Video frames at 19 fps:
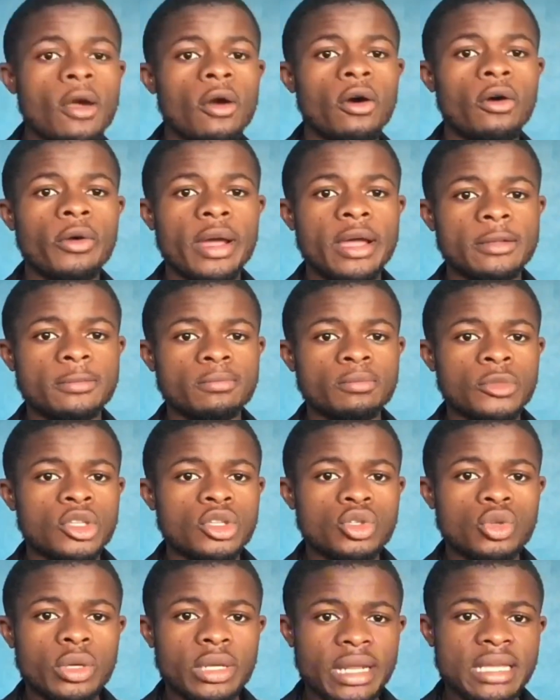All right,
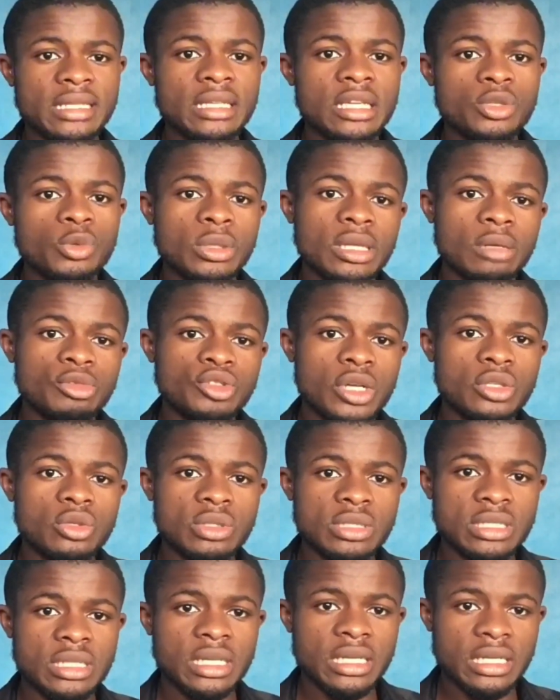so in essence, what I'm trying to
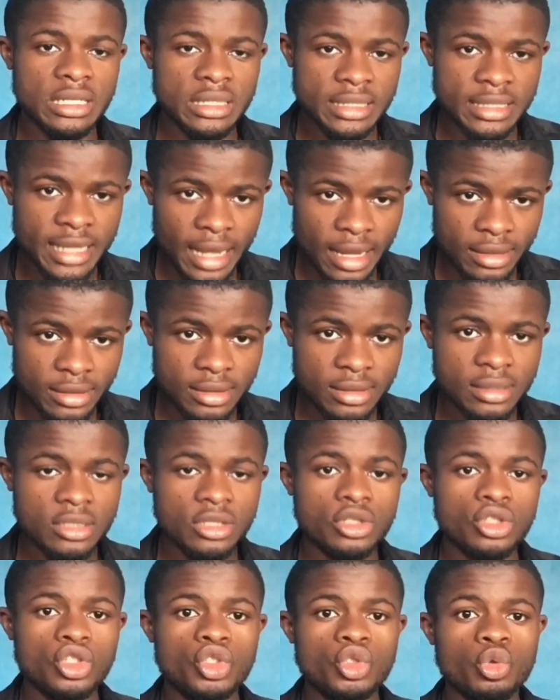say is that
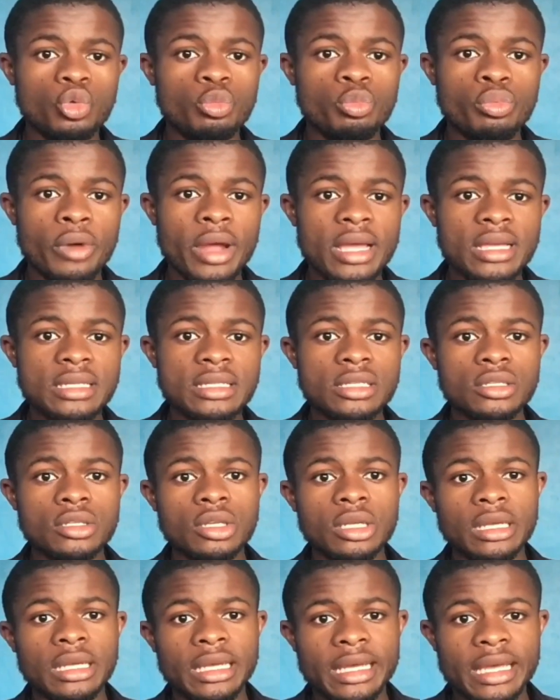should
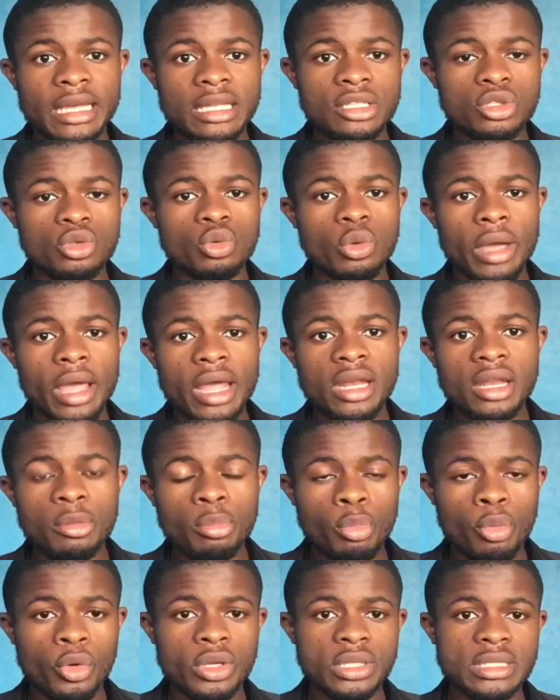price get to any
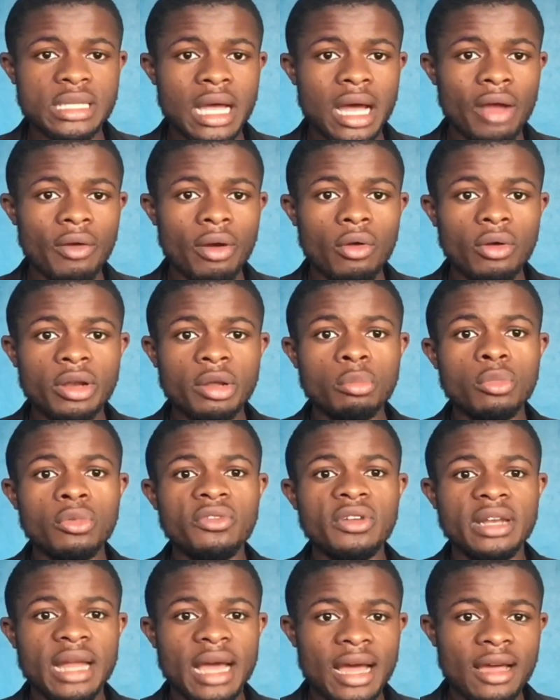point around the
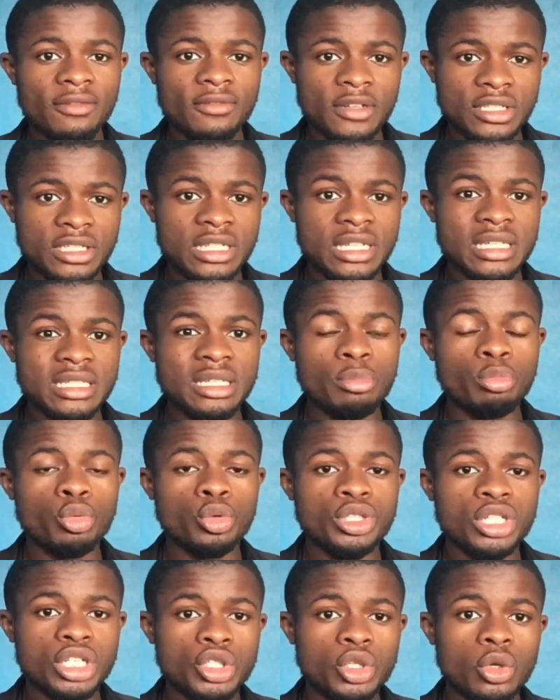moving average, there is a
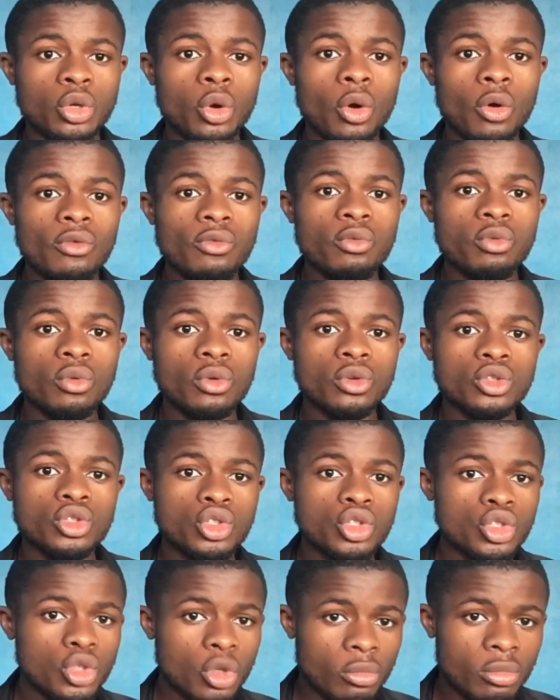projection of
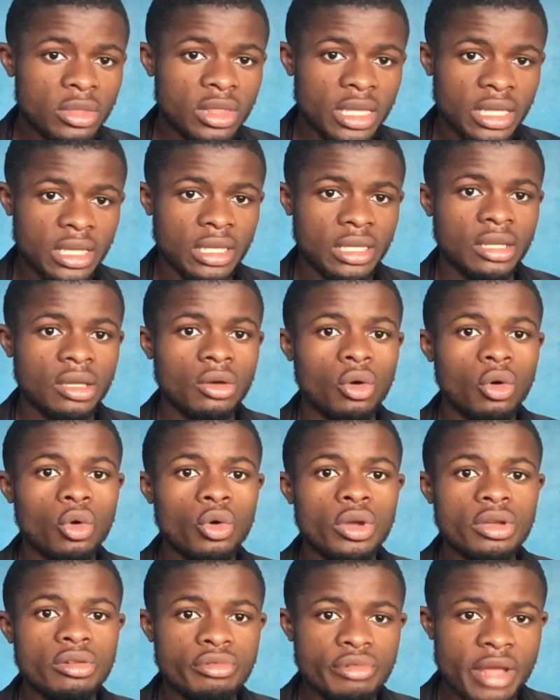something
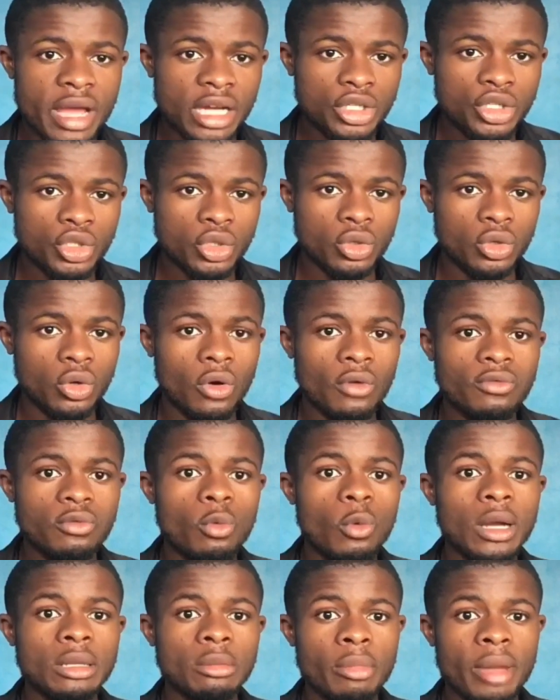or a reaction of
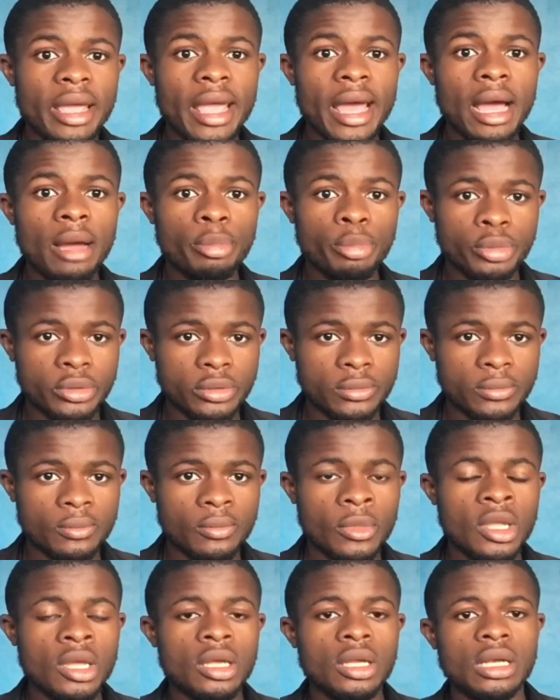what might happen.
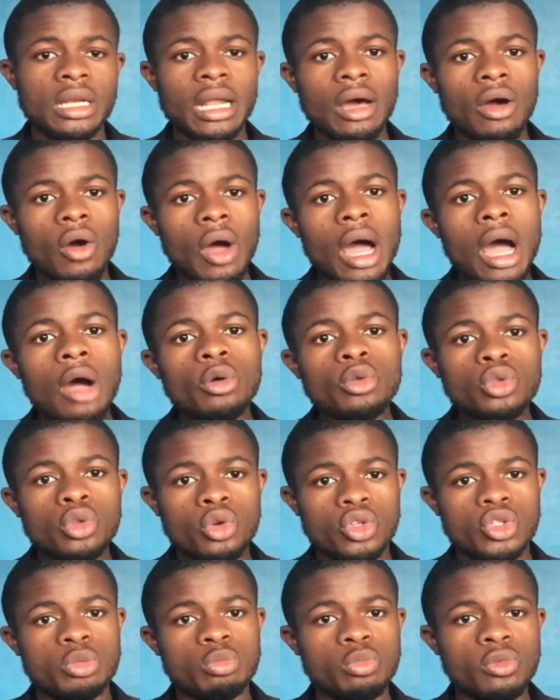Now, how
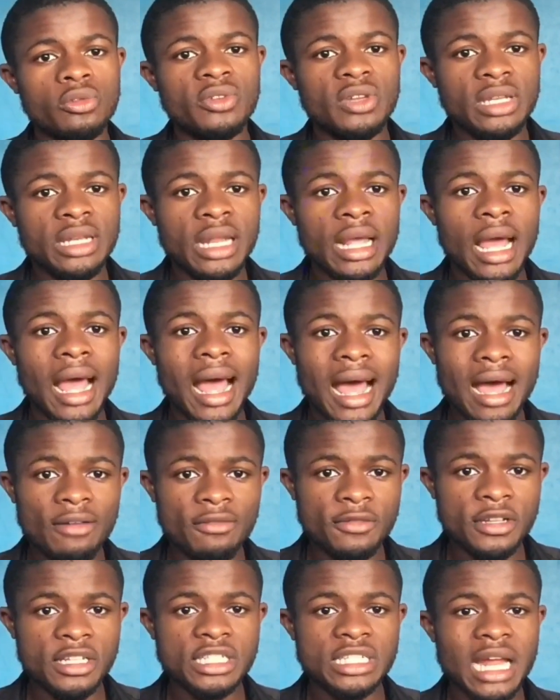does moving
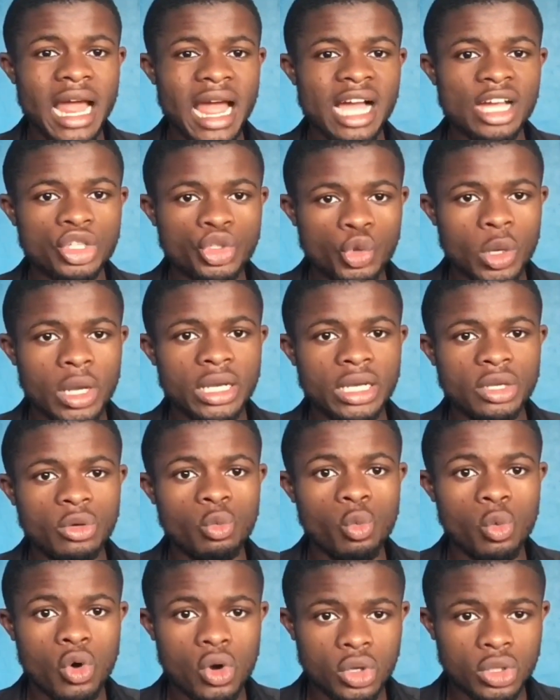average actually
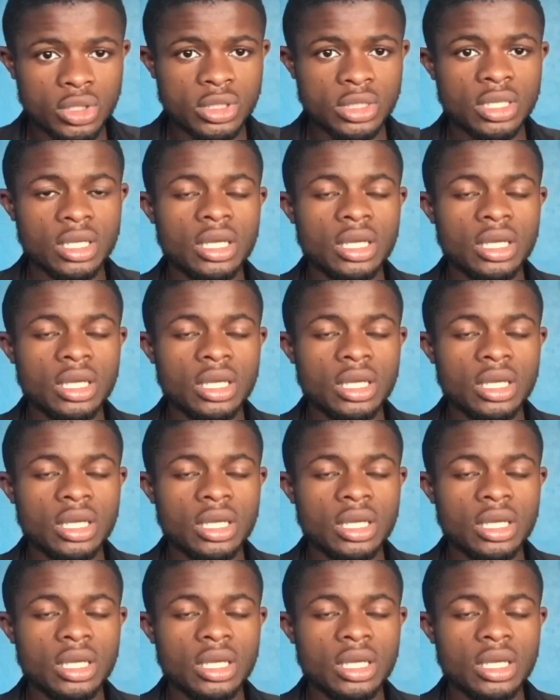works?